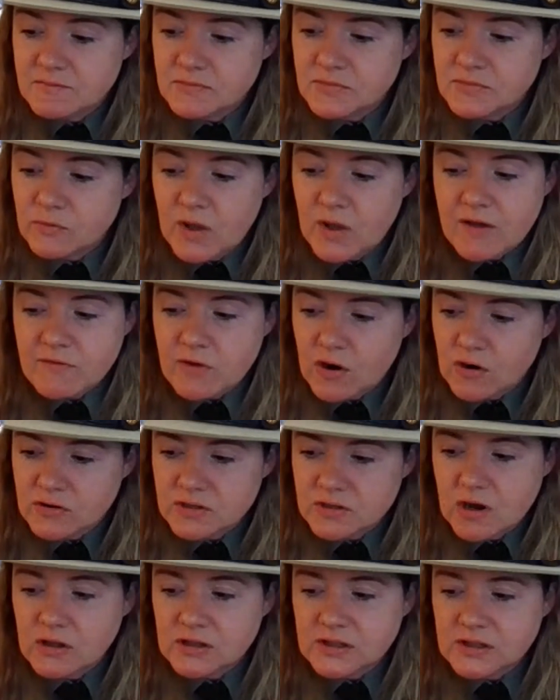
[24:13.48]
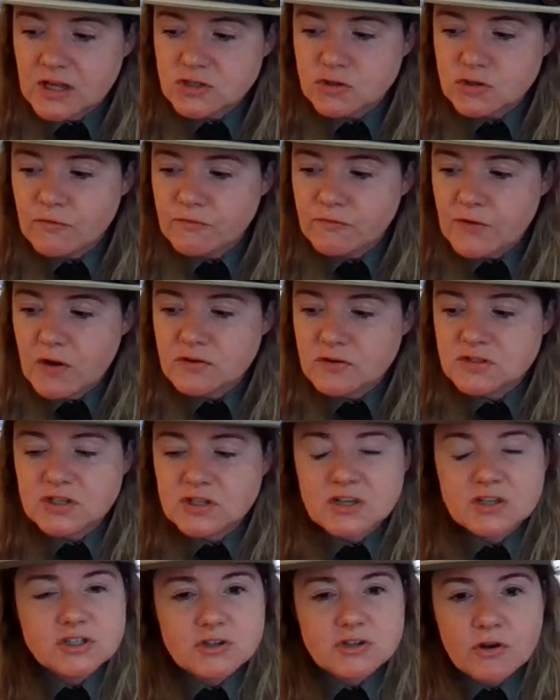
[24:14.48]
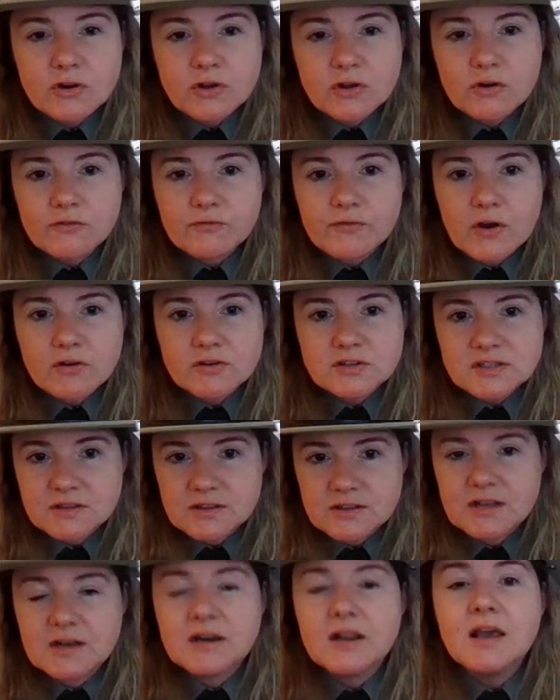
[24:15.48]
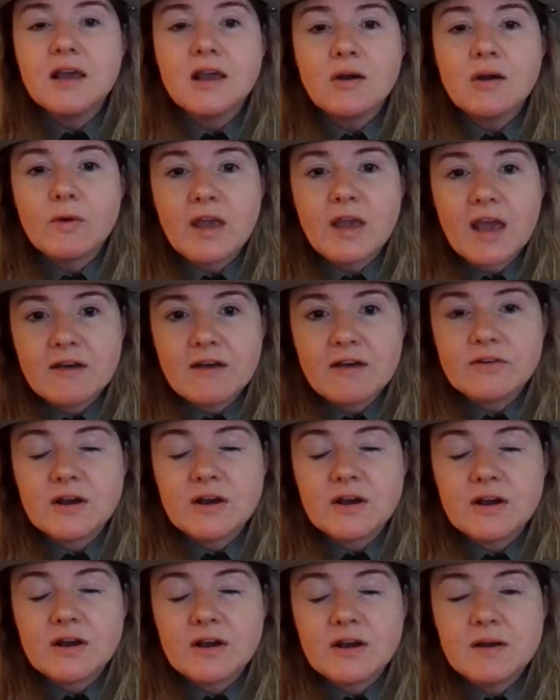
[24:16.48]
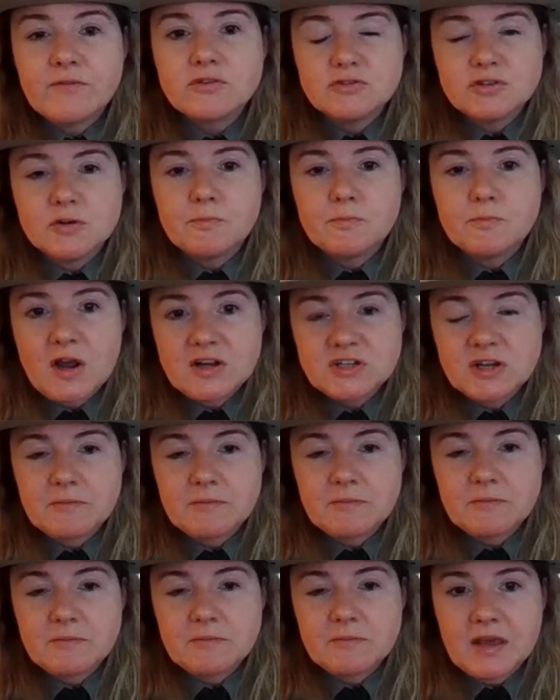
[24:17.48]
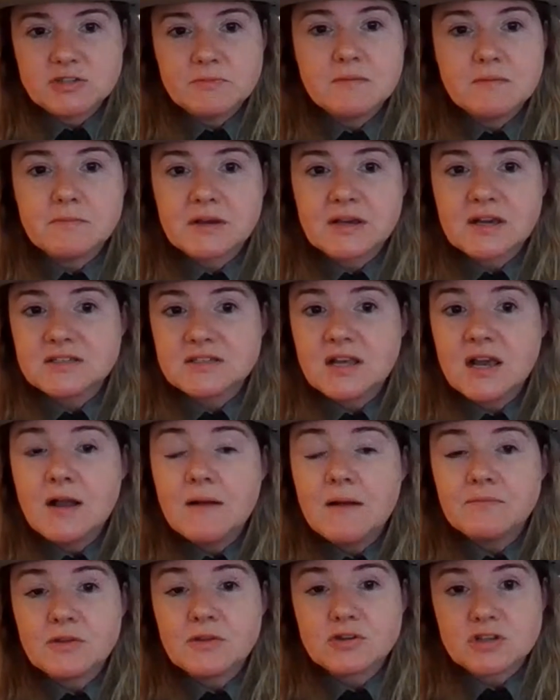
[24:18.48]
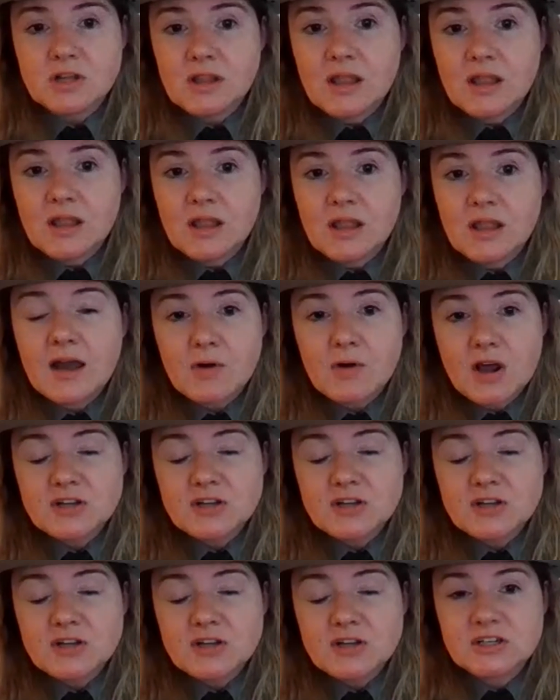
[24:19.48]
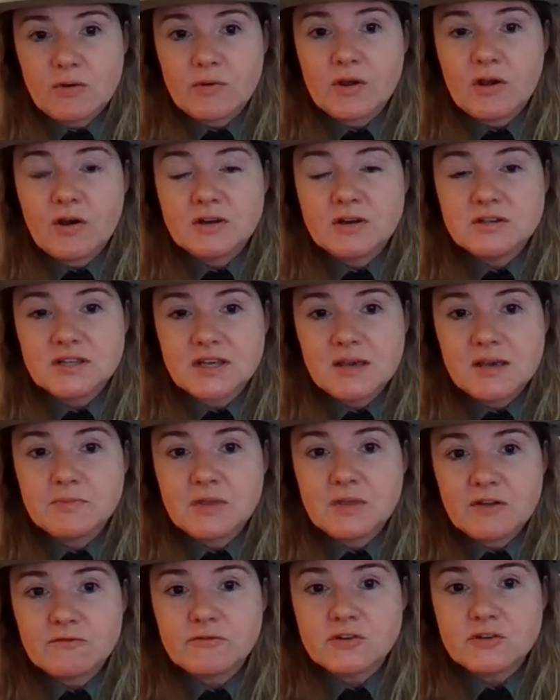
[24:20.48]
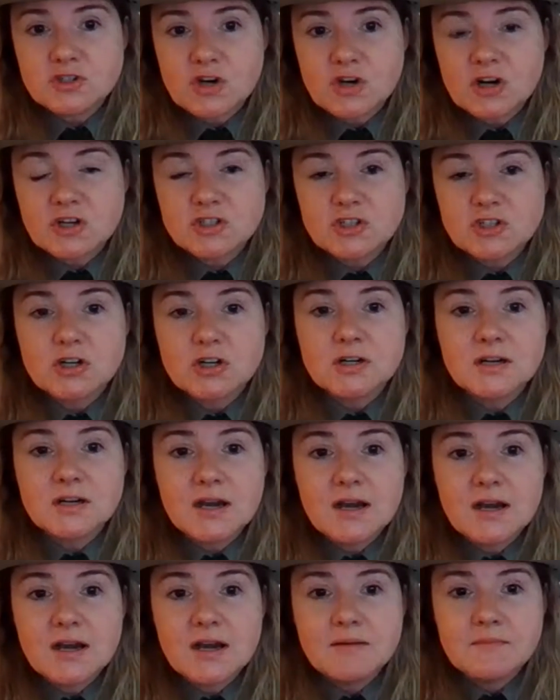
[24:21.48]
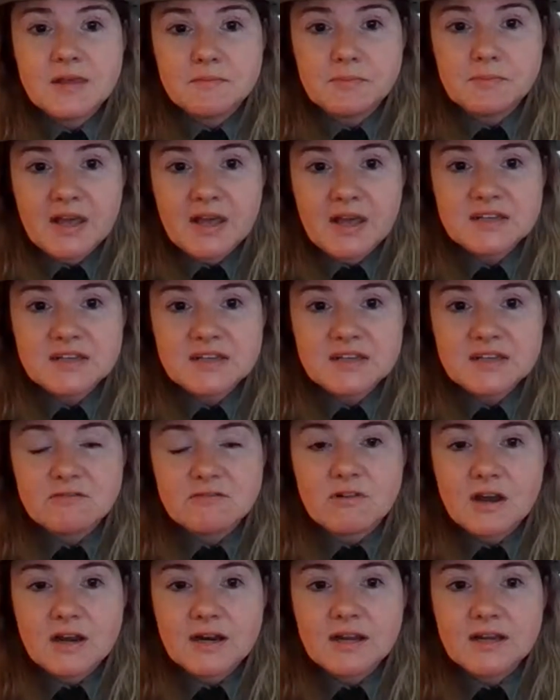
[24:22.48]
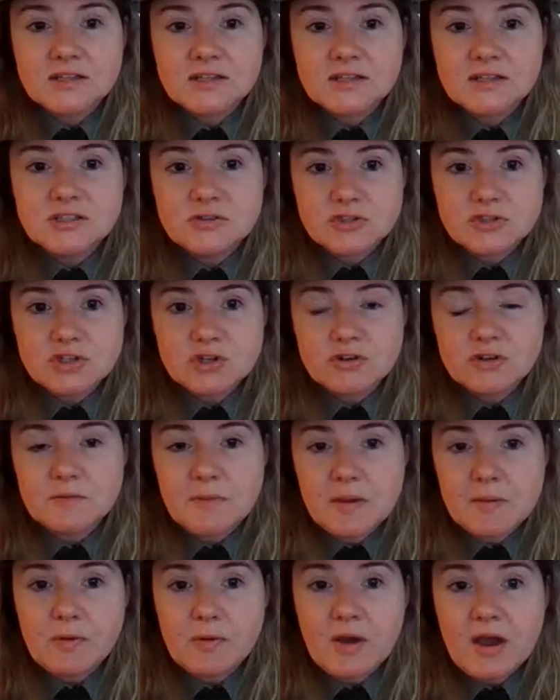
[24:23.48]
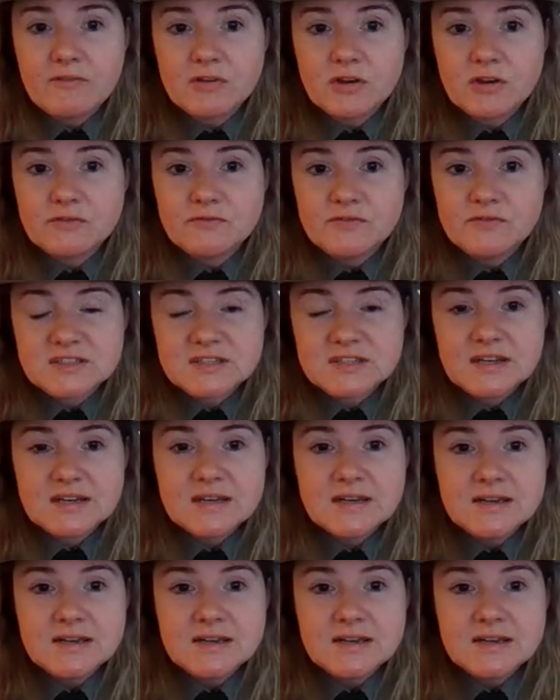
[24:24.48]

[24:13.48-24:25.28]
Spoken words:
We have our, you know, electrical folks, custodial folks, and then we have folks who do project management, because there's a lot of projects going on to keep the infrastructure in place and running to ensure that people have a good visit.